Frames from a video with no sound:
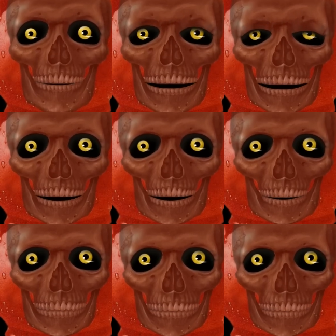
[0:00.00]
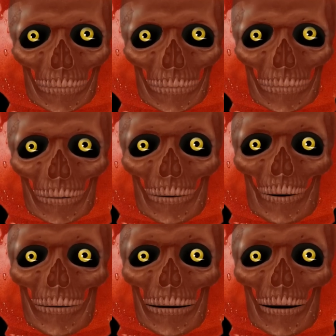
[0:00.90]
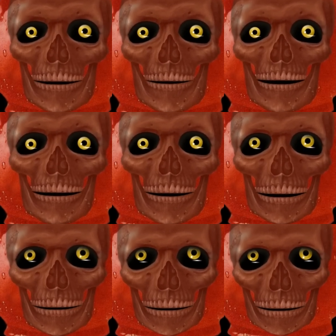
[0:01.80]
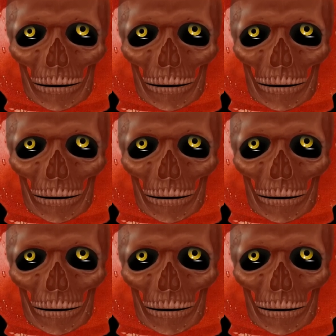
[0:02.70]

babies. Can't make her stay.